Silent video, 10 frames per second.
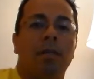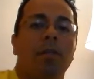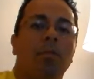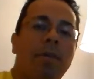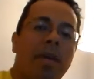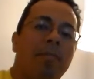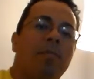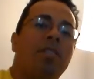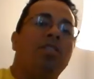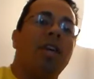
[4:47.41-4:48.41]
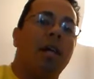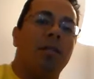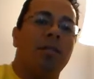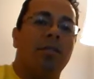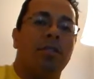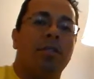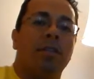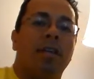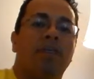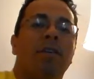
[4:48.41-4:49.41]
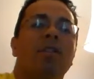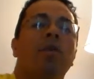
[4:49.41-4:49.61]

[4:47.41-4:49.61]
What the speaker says: You'll be able to challenge, and if not